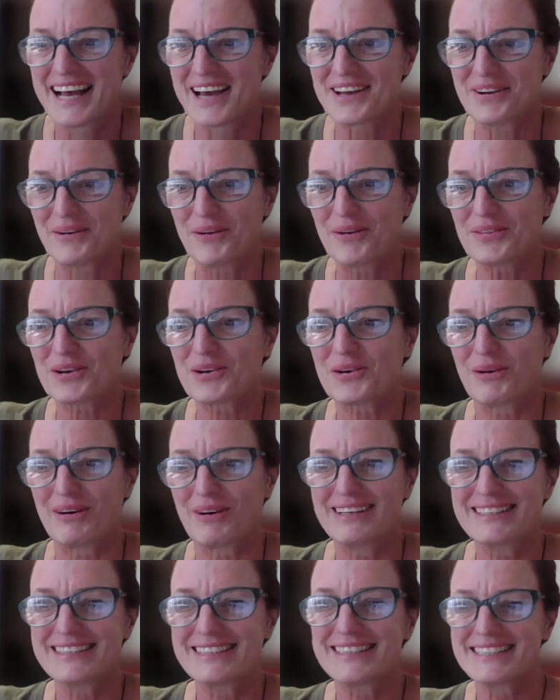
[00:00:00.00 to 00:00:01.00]
and all the
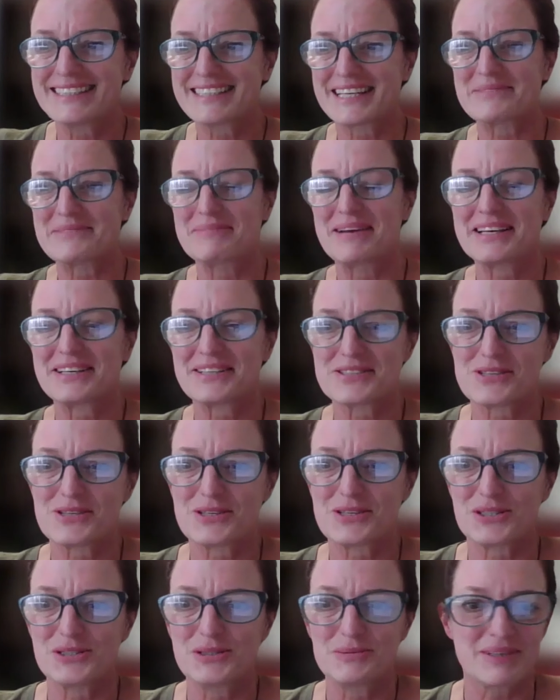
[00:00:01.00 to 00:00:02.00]
qualities that make us
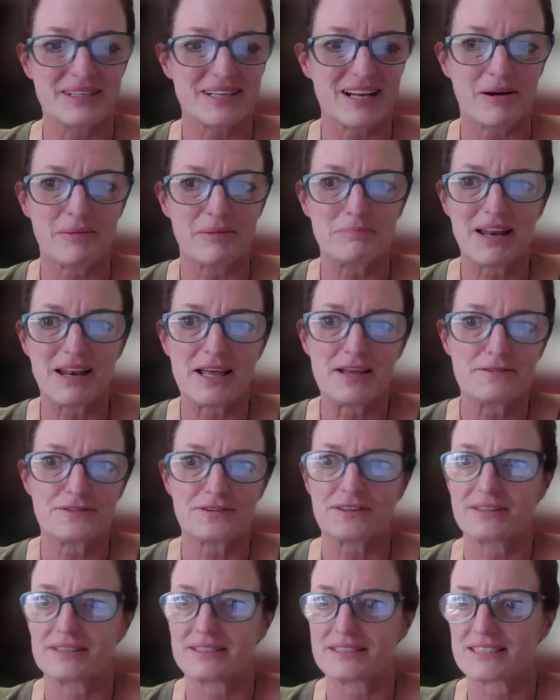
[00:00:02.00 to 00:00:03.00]
human, our
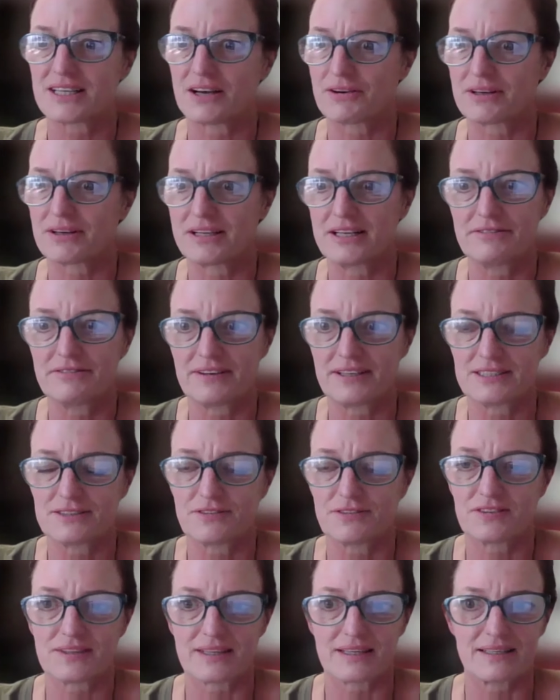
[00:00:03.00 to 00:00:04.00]
playfulness, our
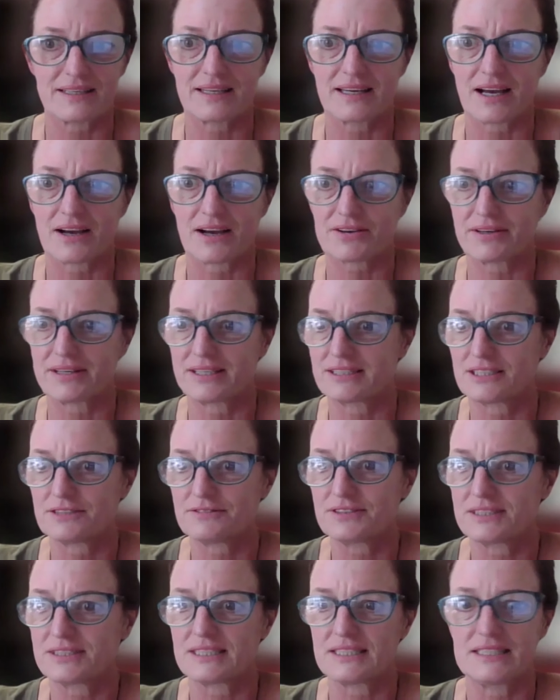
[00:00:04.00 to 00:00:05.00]
innovative thinking, our
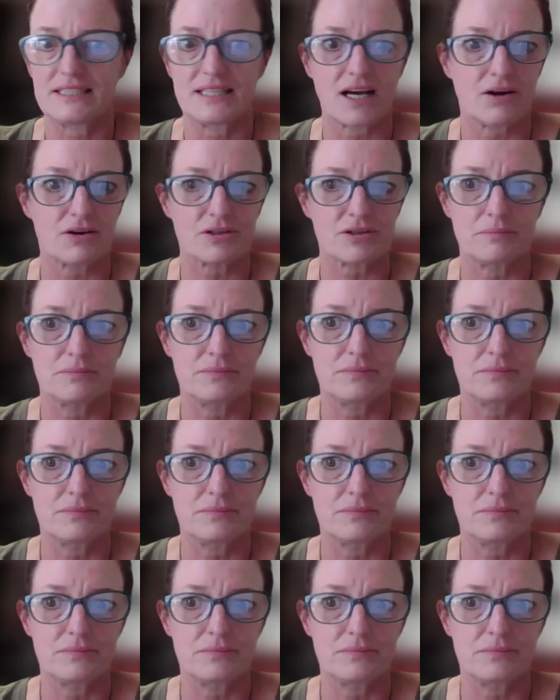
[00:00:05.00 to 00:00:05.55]
creativity, our